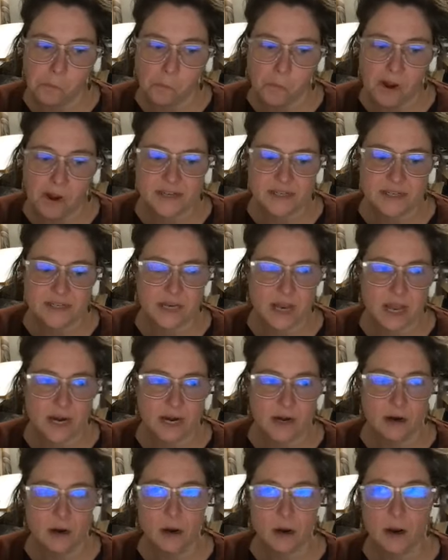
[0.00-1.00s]
I
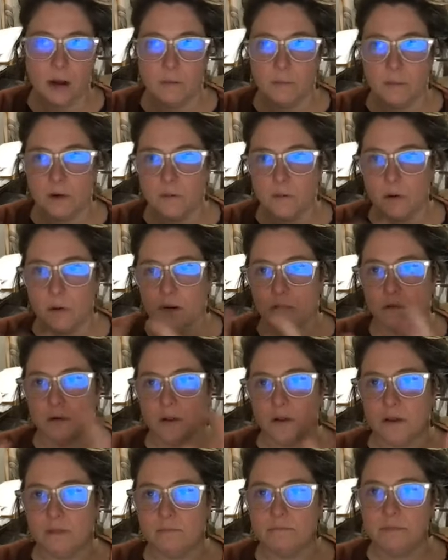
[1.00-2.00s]
decided, oh, I'm going to work
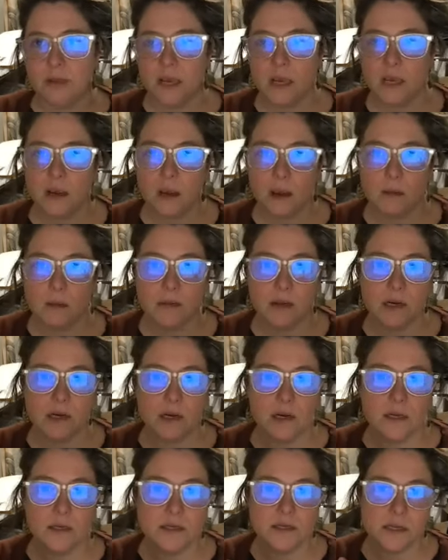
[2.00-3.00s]
really big. I'm going to
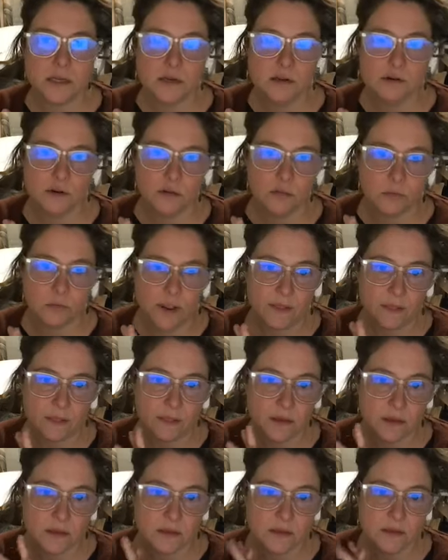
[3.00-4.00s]
continue to rent
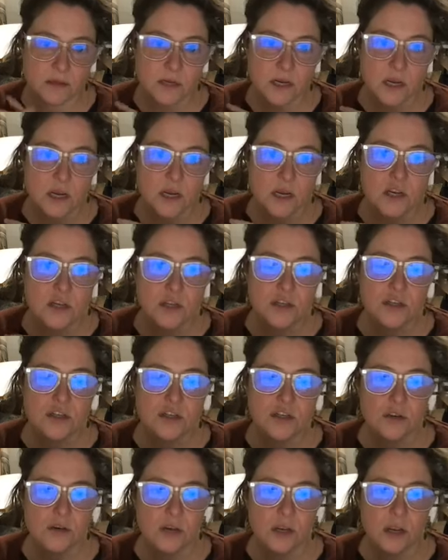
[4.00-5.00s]
this
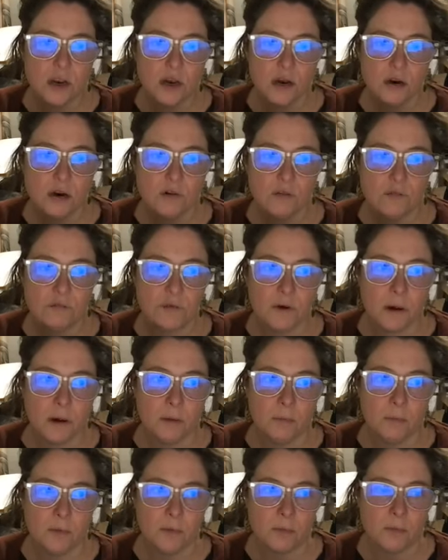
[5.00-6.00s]
studio
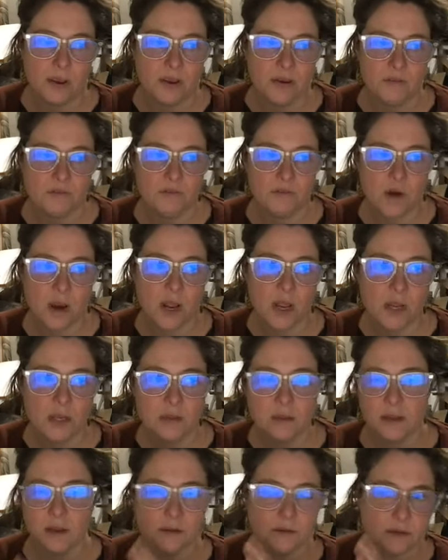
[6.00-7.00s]
from my
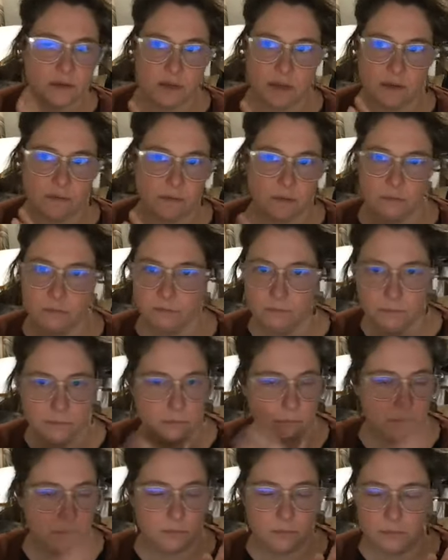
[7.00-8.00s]
friend. They just have a
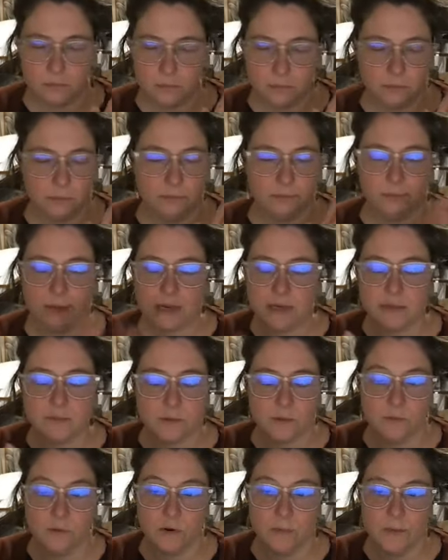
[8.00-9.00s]

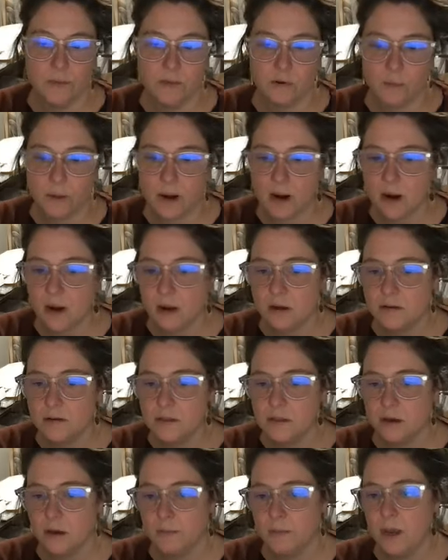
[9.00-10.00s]
basement room in their
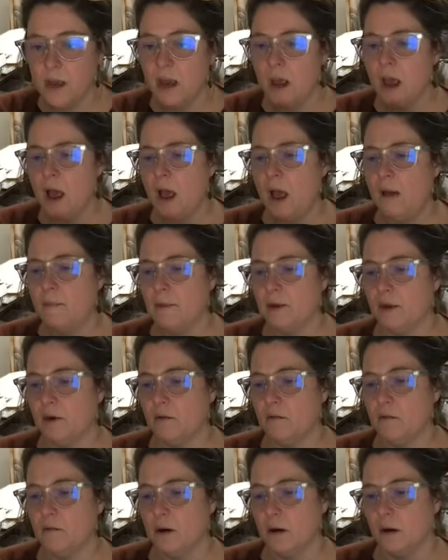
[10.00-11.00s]
warehouse, and I'm going
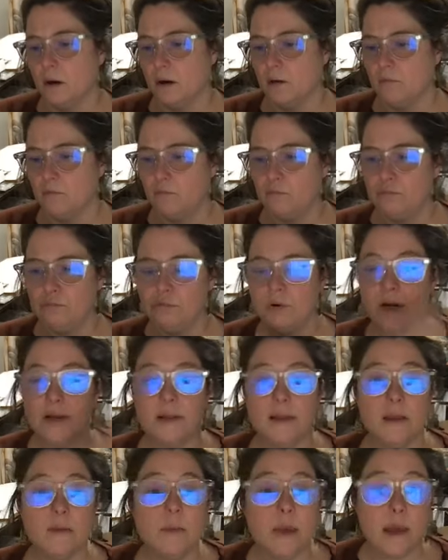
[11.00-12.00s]
to work
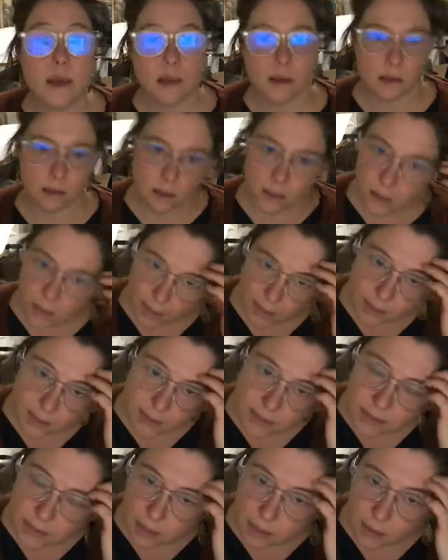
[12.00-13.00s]
really big, and
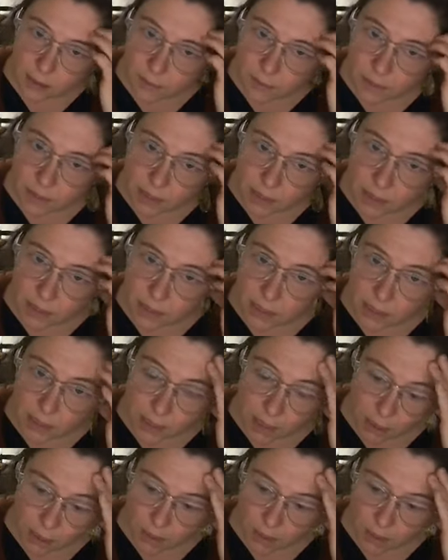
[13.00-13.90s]
it's going to be